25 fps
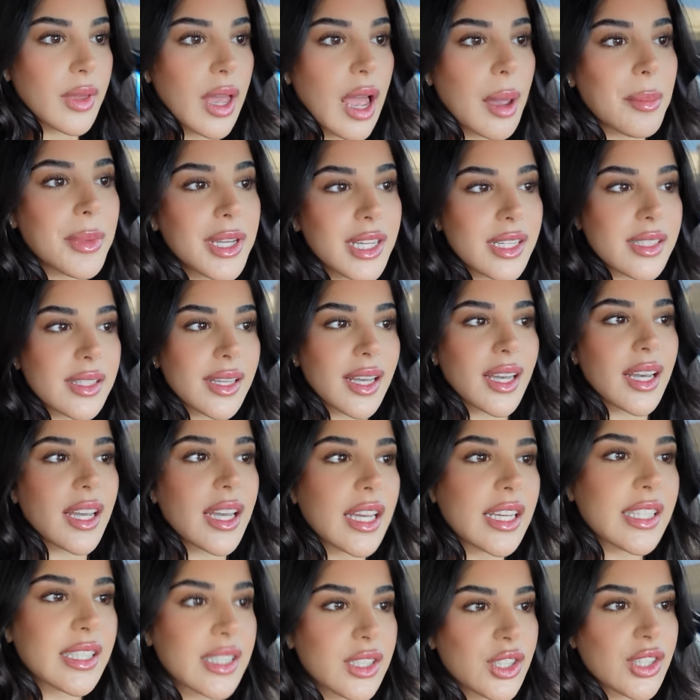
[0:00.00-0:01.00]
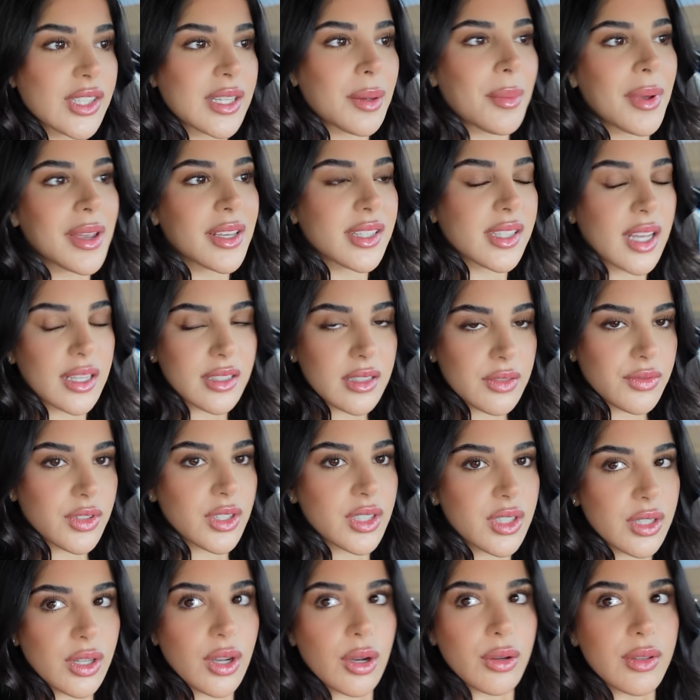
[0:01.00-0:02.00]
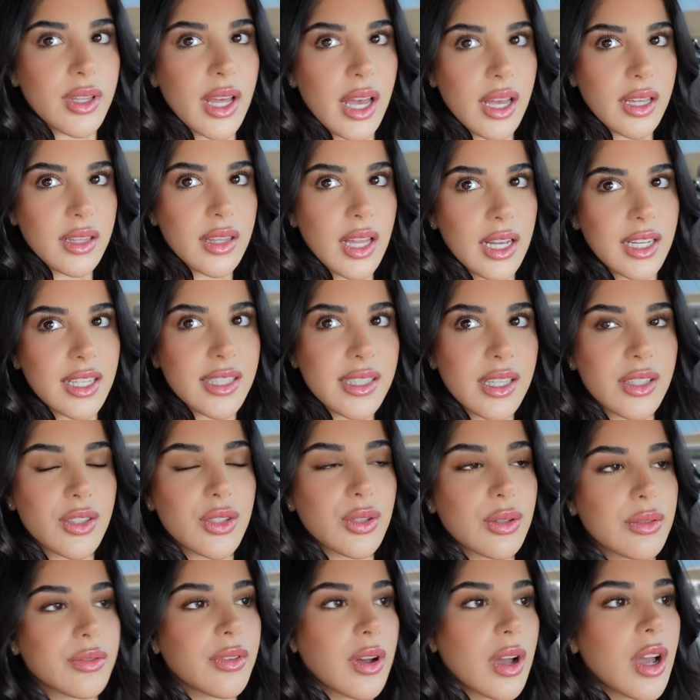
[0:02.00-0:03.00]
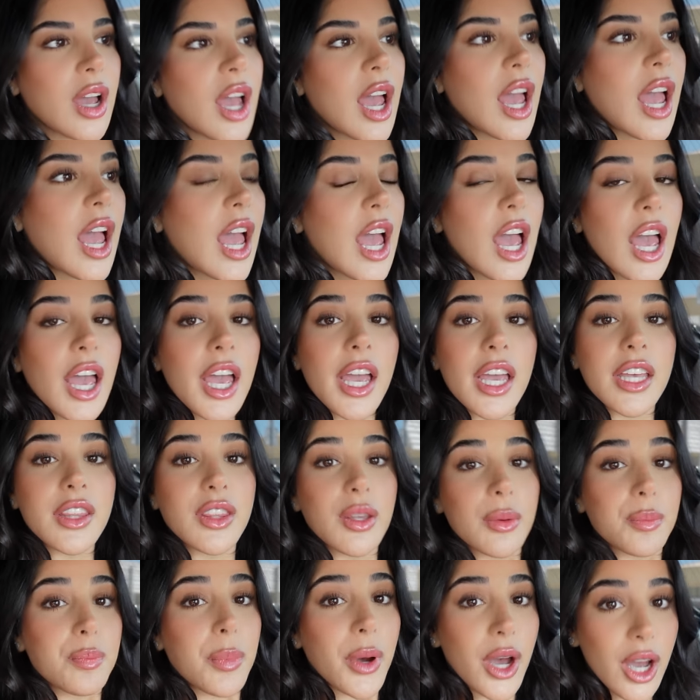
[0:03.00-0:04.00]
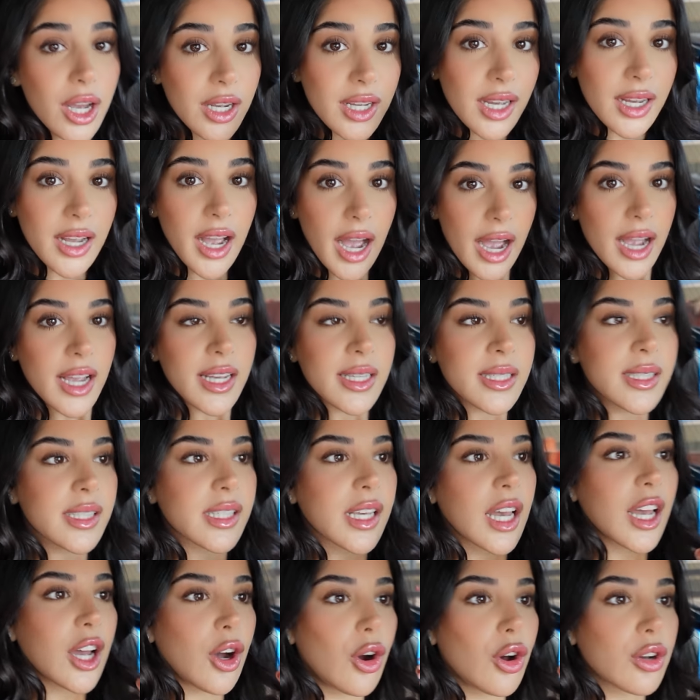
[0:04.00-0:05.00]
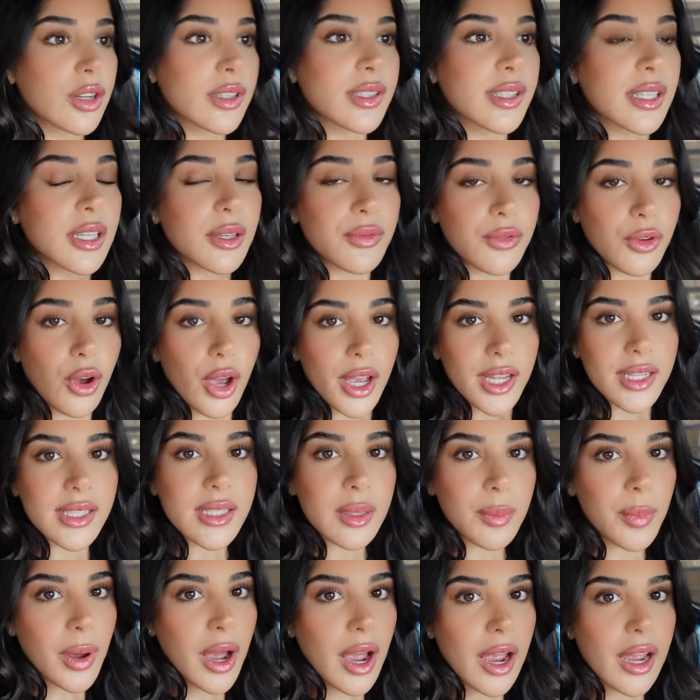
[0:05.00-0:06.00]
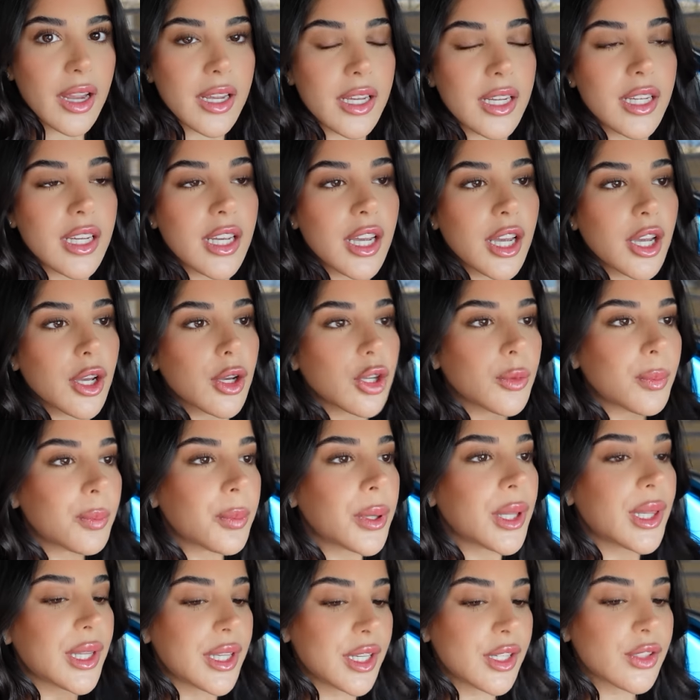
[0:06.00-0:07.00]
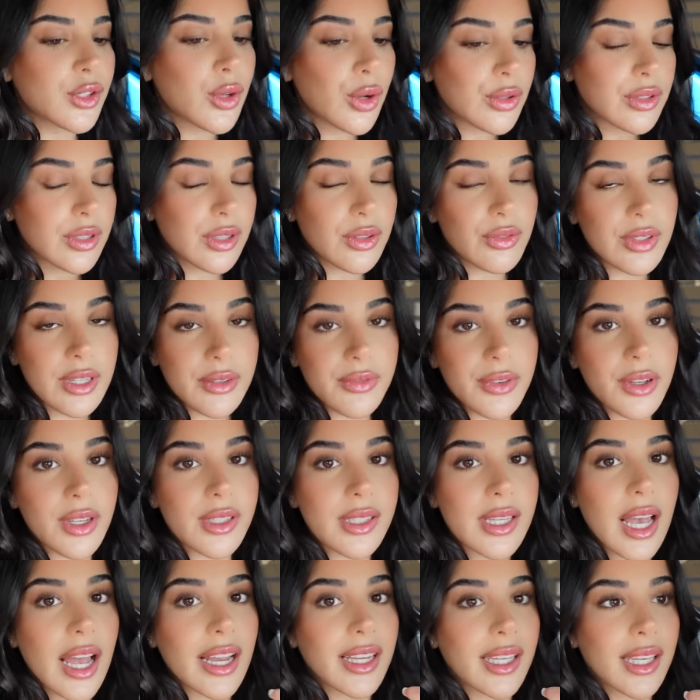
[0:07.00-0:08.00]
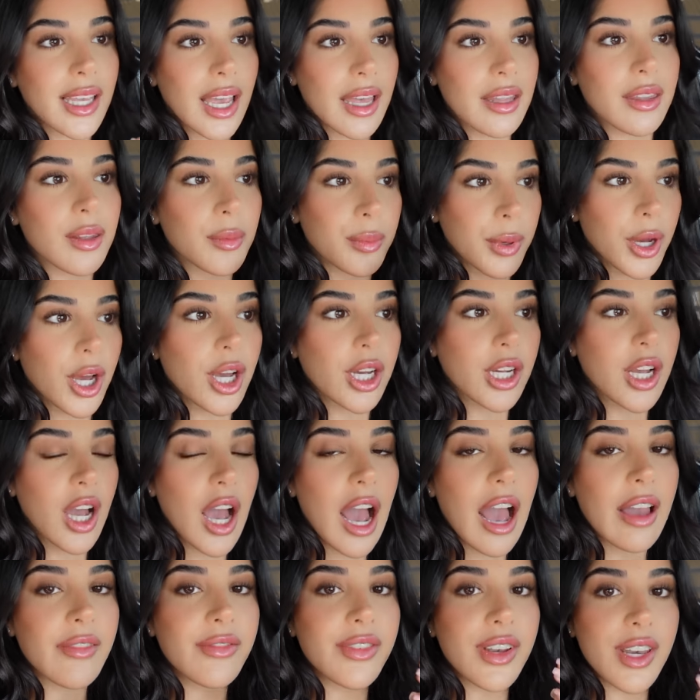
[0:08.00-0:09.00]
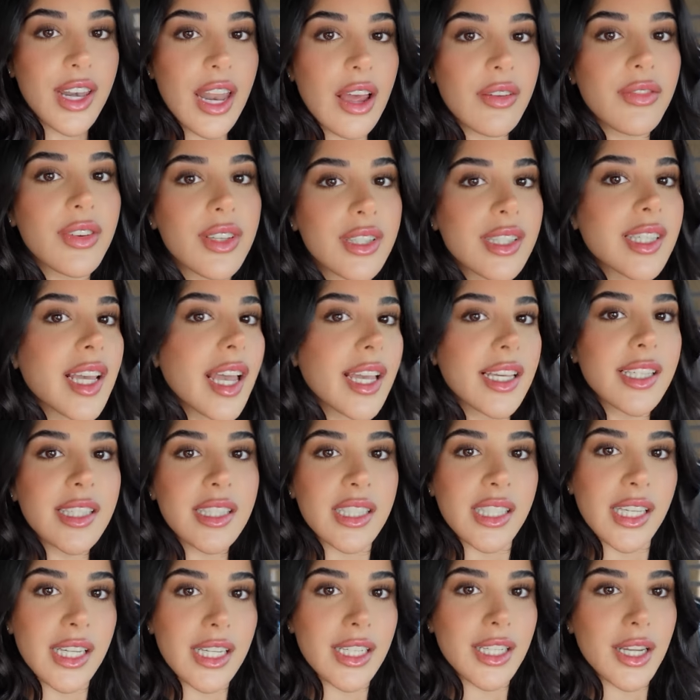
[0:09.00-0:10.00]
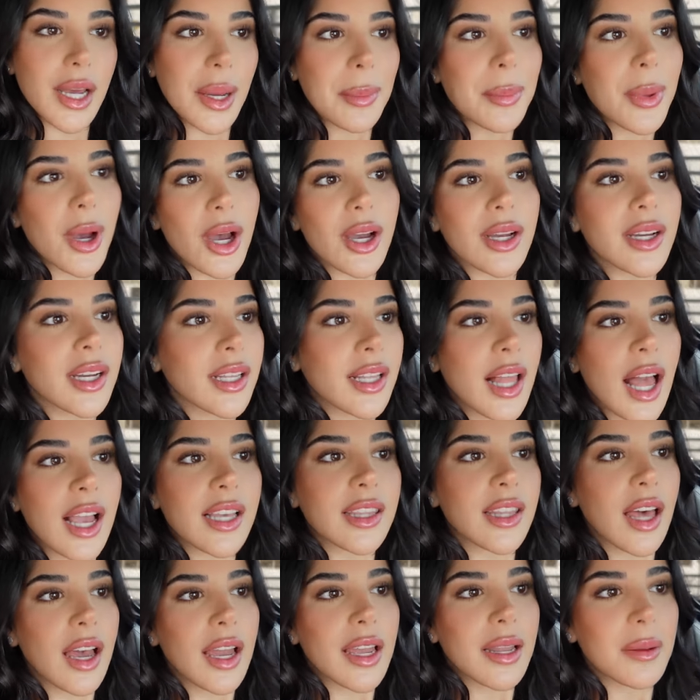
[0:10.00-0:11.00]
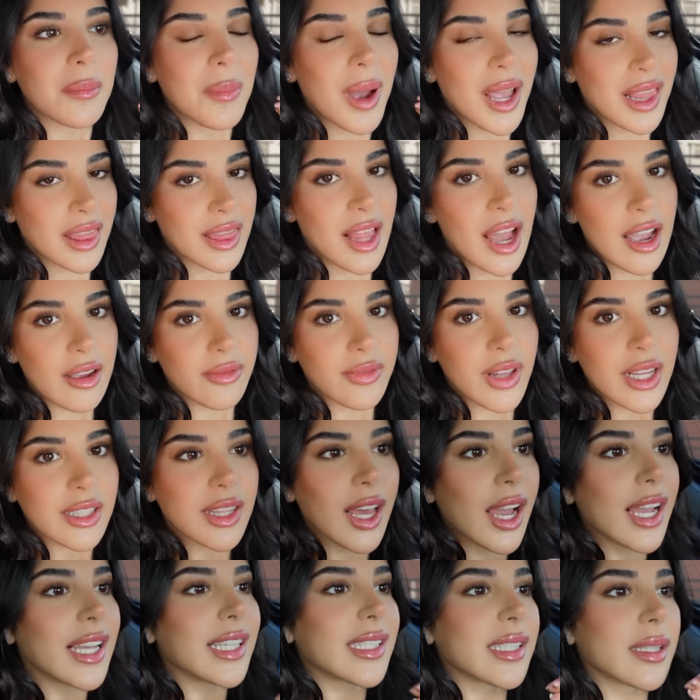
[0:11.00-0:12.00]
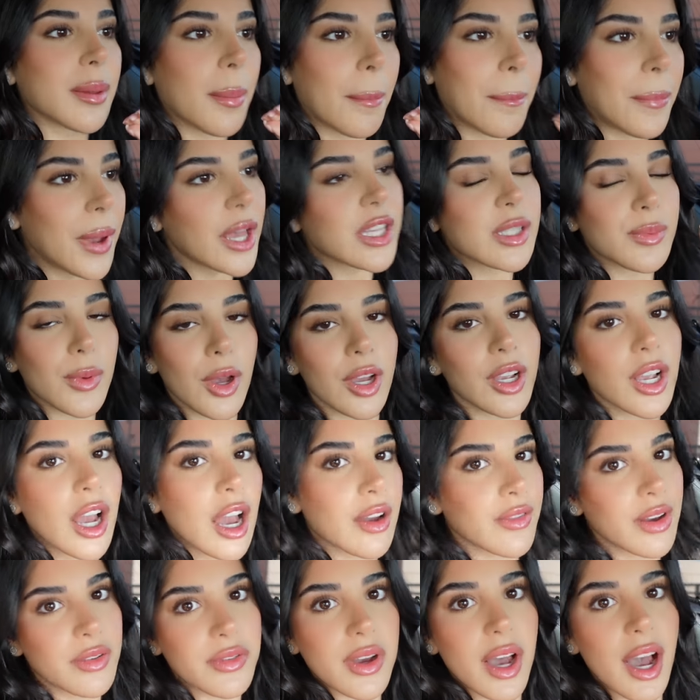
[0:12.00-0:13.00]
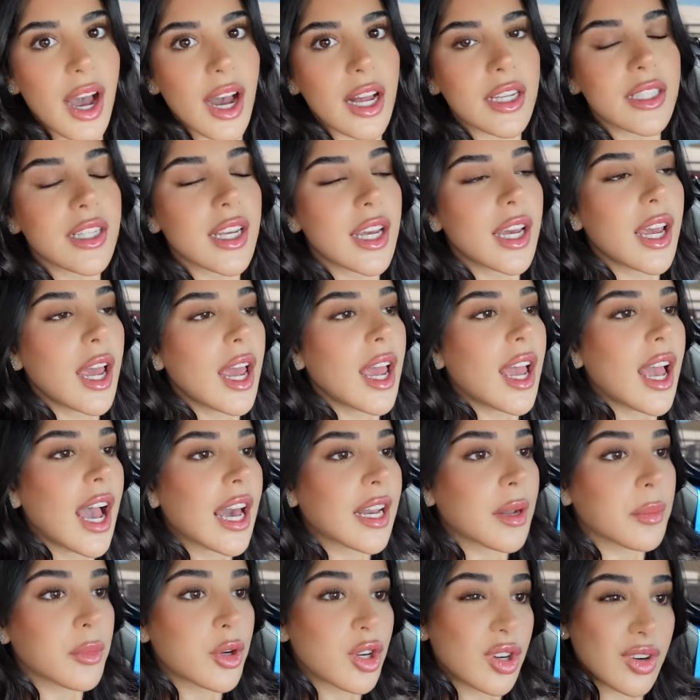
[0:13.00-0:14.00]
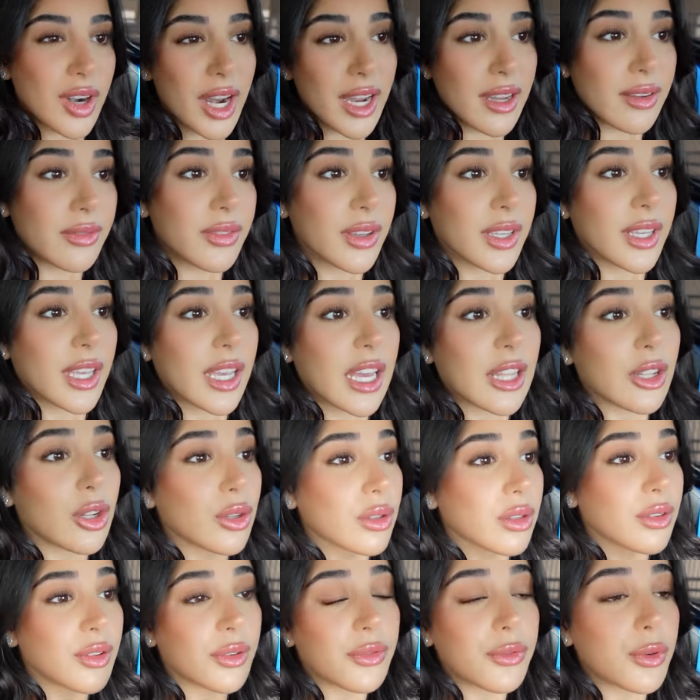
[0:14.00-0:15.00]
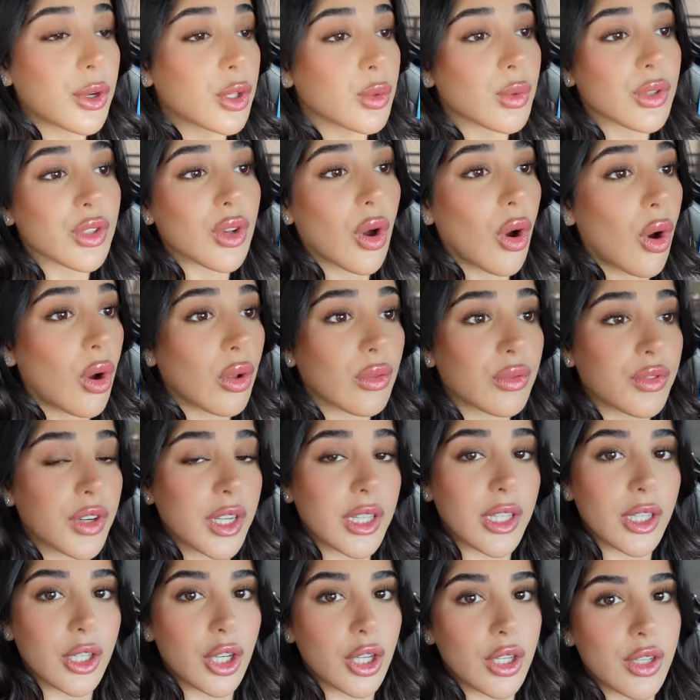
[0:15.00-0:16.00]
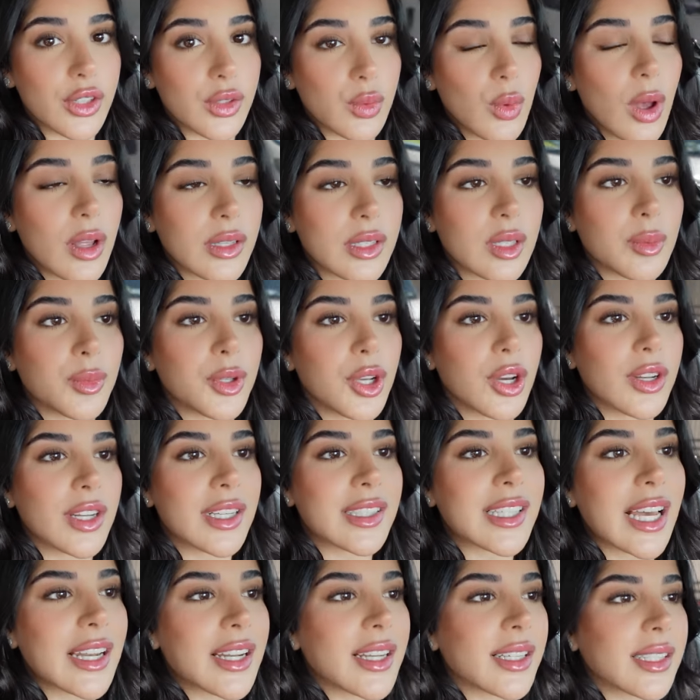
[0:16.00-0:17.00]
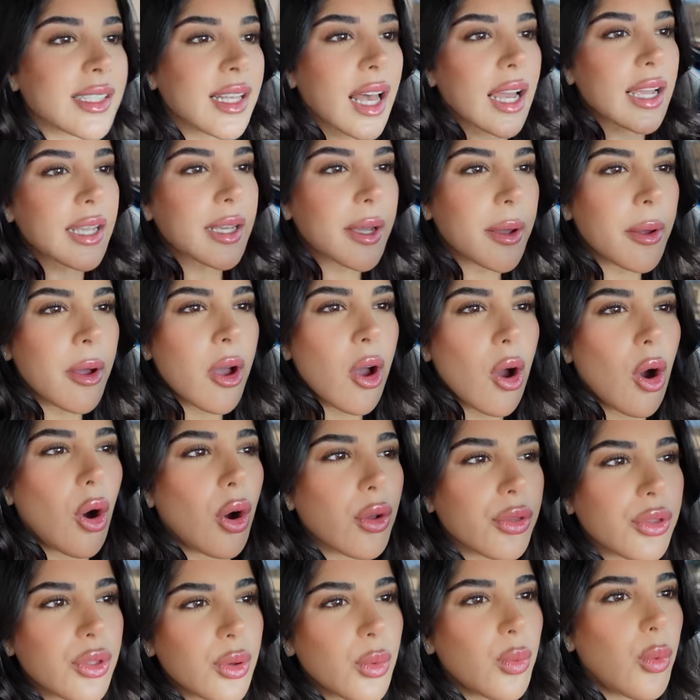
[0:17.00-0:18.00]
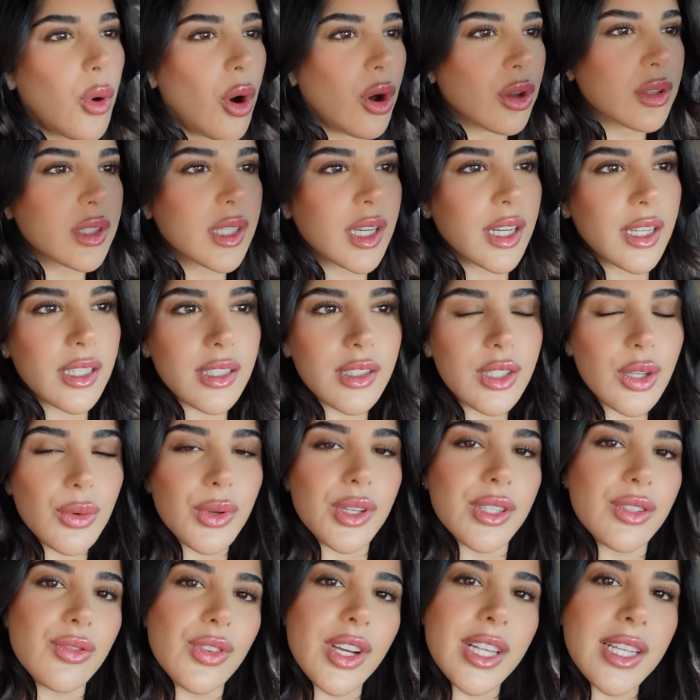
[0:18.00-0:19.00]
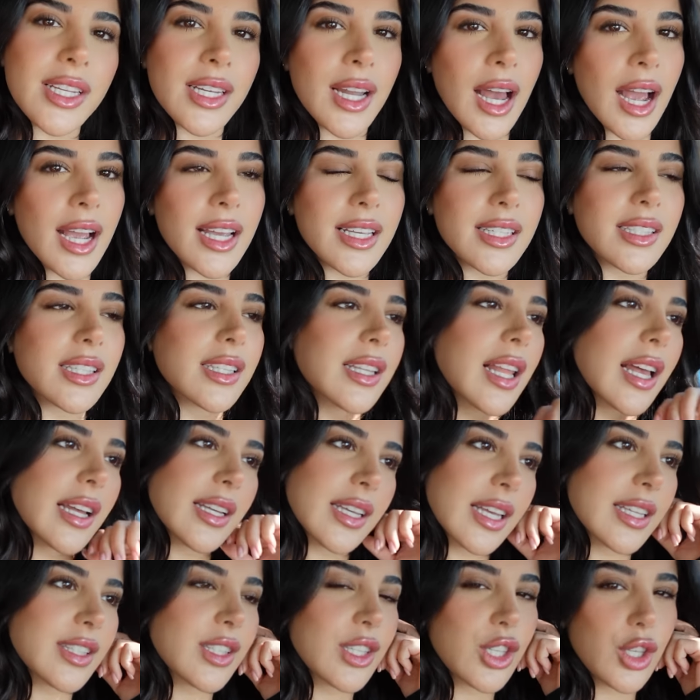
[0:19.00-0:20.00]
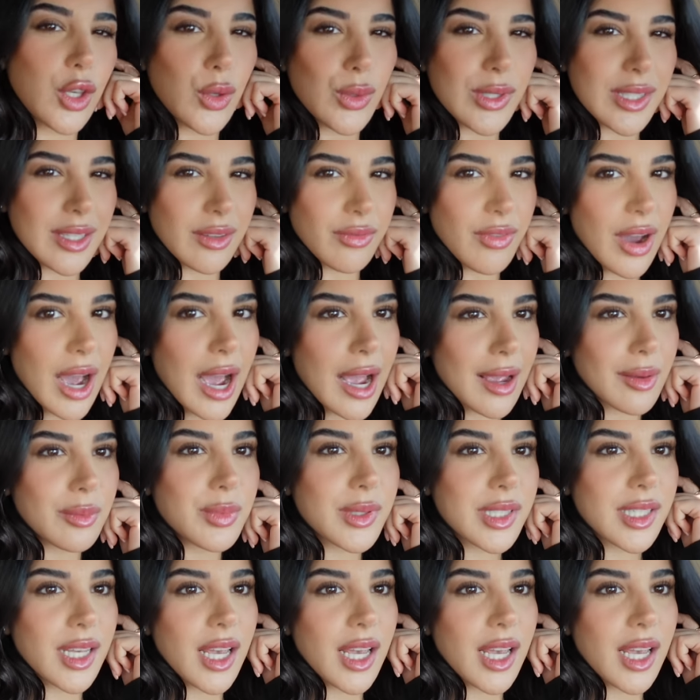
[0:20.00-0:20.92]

I mean, does it make sense for us to go there? Like, yeah, is it too bad? The burger, guys, honestly, if you're in Dubai, please go to Three Falls and get the burger. I've never tasted a burger like that in my life. Like, that is the best burger I've ever had and I'm craving it. And the food was all really good as well, to be honest. And it's like on the water, so it's really nice and like it's cutesy vibes.